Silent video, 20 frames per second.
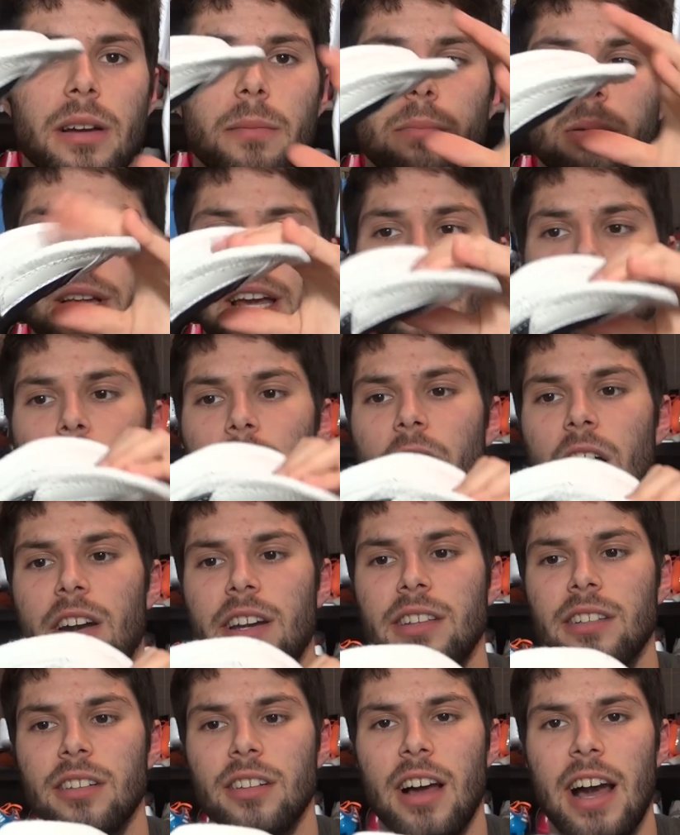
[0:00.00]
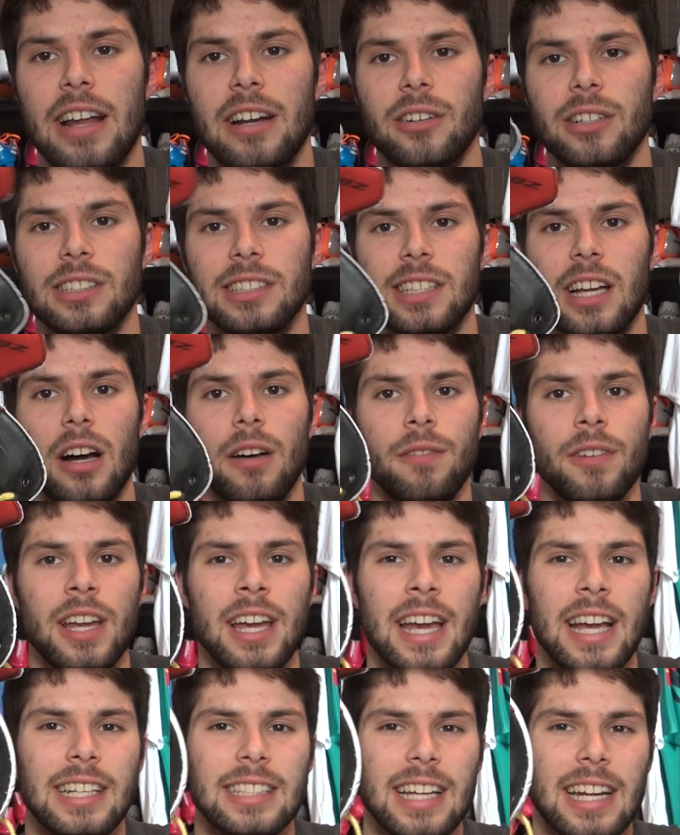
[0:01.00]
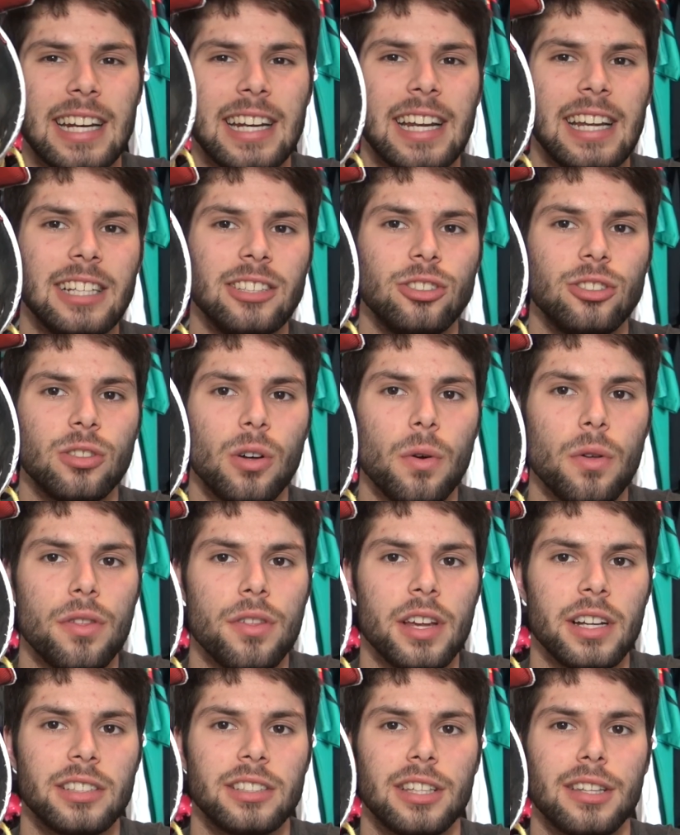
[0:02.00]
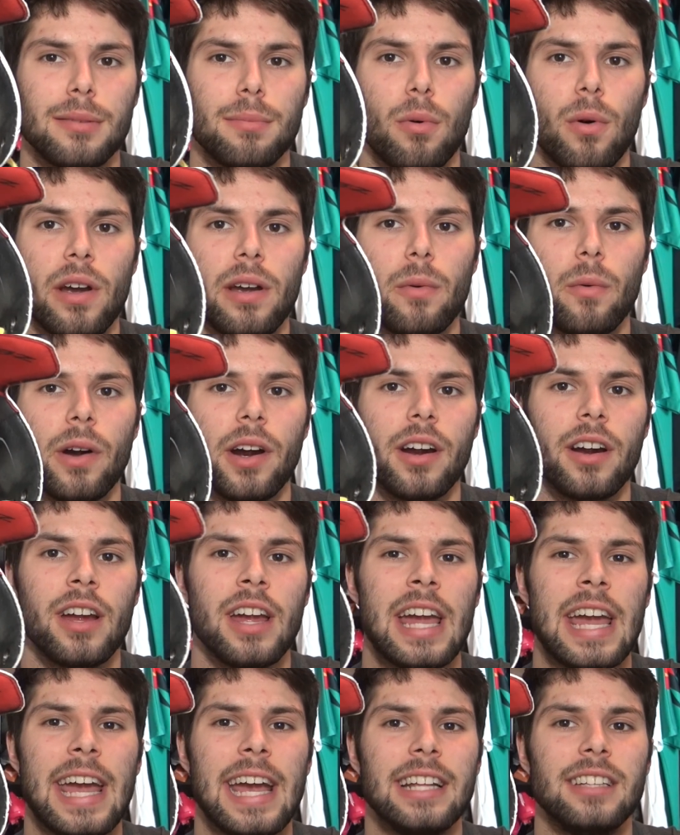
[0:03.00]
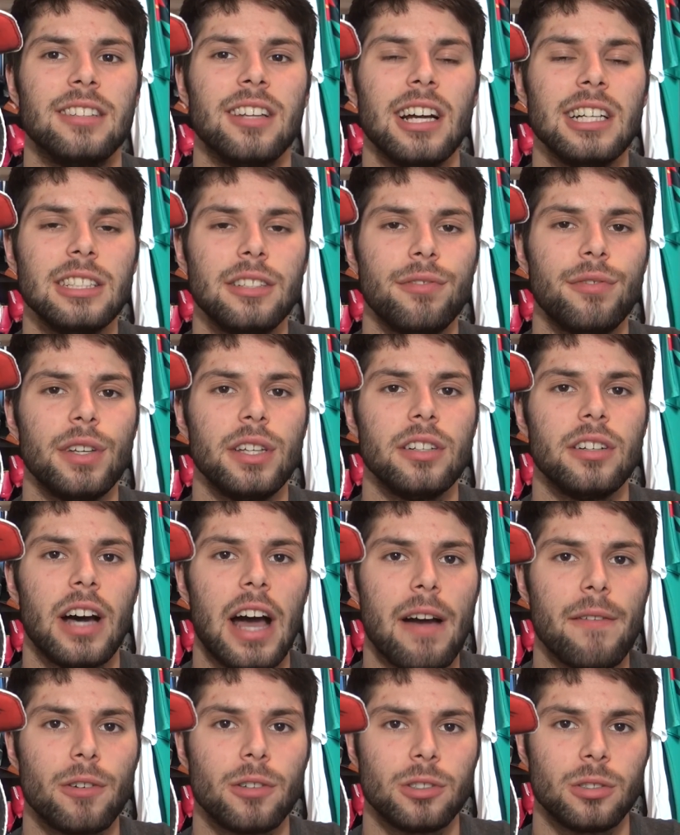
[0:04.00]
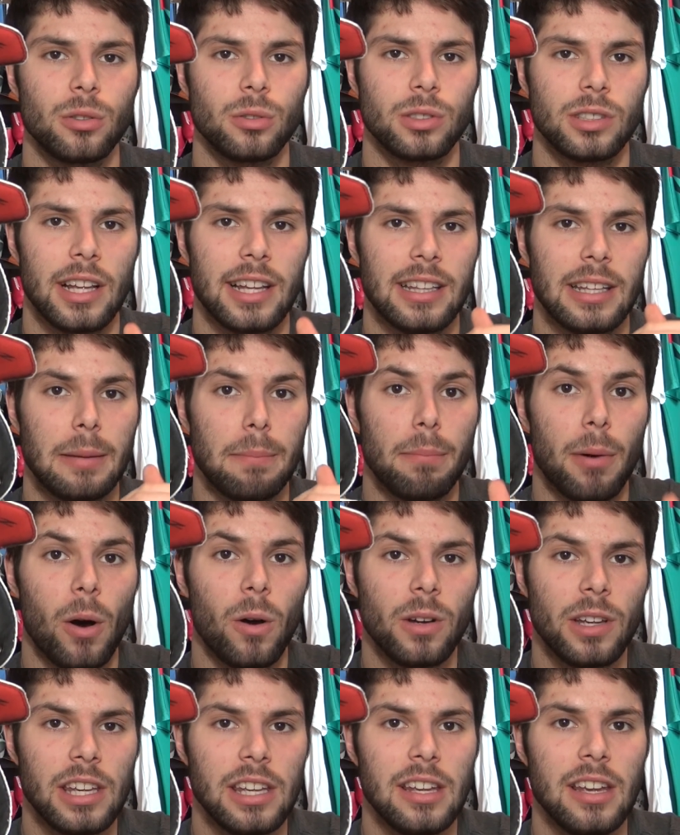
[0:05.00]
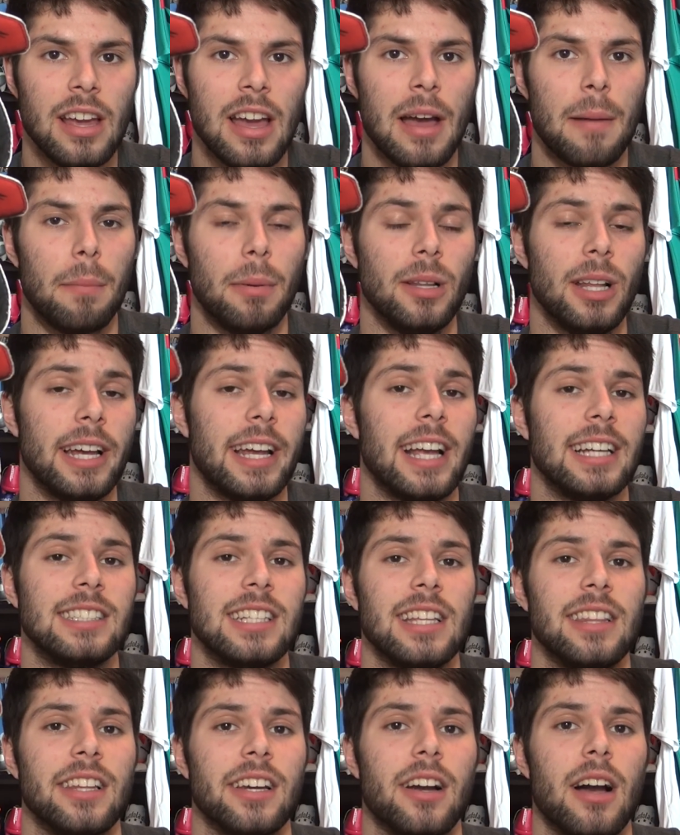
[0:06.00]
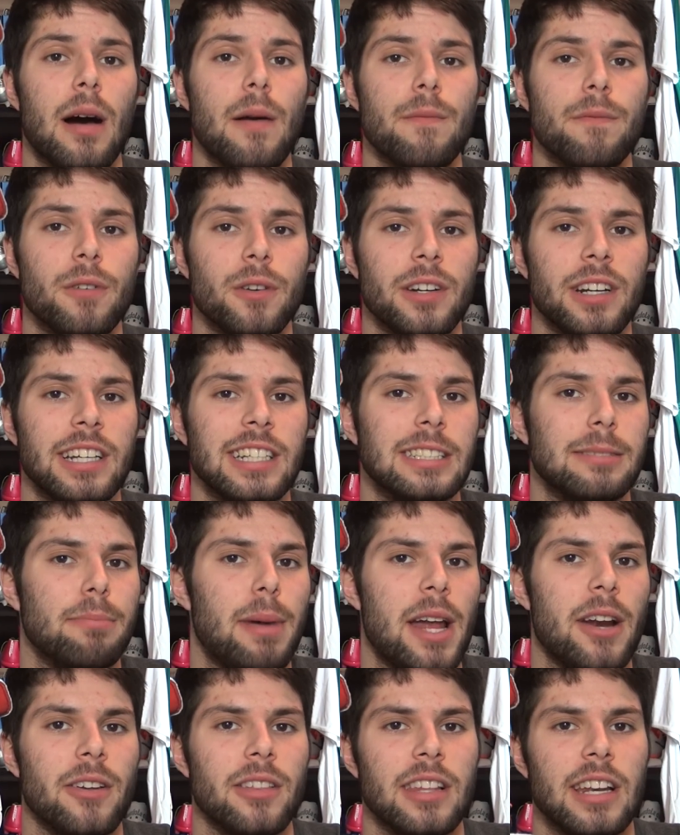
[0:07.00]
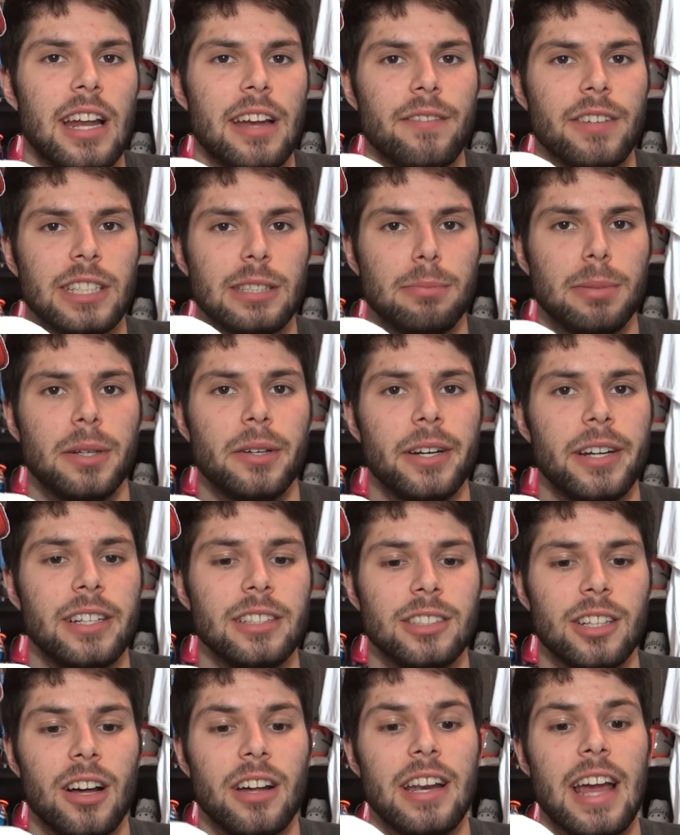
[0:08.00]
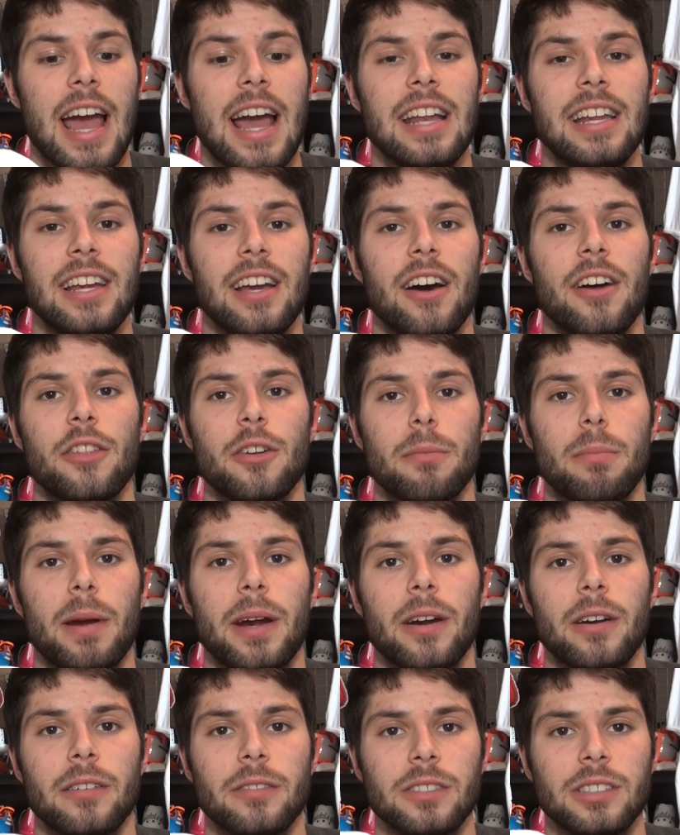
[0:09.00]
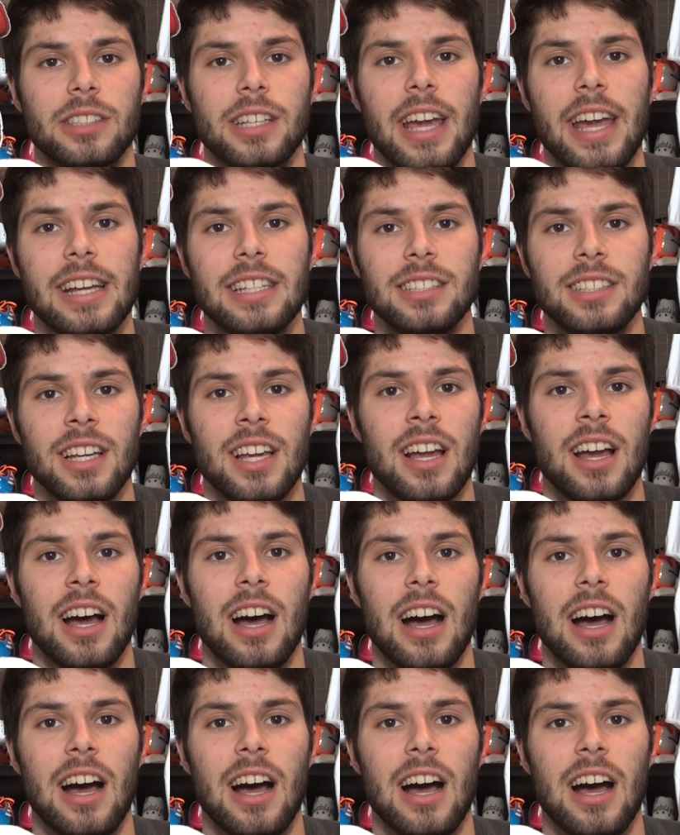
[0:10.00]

complaint regarding the liner itself, is that it is so thick to the point where it does feel ever so slightly bulky, but like I said, the comfort is better than I've experienced on any other pair of skates.